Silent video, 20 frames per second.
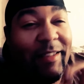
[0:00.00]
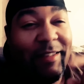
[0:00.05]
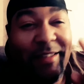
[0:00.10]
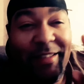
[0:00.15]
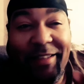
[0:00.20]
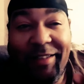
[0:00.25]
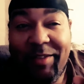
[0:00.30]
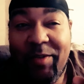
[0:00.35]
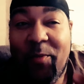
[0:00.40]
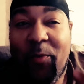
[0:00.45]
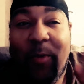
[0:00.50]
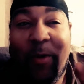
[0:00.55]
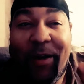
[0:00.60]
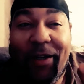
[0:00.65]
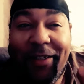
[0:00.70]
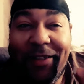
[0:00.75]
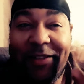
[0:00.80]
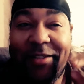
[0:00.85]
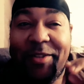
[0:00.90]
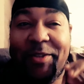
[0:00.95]
season 1
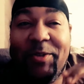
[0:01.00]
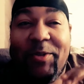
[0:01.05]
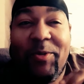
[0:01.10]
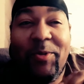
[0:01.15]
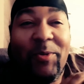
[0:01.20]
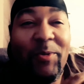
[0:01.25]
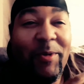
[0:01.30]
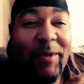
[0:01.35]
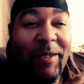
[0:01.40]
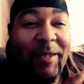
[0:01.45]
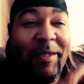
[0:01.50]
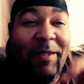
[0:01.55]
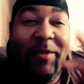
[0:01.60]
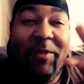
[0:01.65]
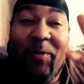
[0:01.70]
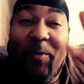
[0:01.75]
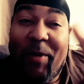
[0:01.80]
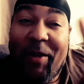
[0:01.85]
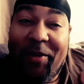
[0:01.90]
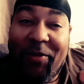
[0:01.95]
and 2,
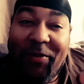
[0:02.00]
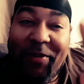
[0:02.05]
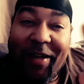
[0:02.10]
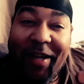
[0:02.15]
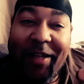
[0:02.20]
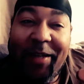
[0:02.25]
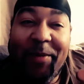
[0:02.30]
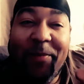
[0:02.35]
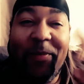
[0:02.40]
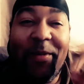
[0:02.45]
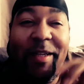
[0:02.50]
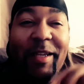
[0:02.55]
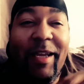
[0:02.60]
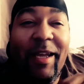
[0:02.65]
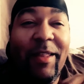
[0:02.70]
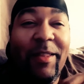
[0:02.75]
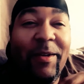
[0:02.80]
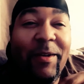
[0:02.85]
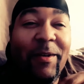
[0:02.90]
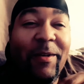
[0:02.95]
the way you tied them
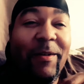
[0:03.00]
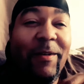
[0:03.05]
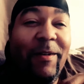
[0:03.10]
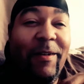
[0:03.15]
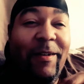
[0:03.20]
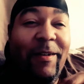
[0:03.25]
together.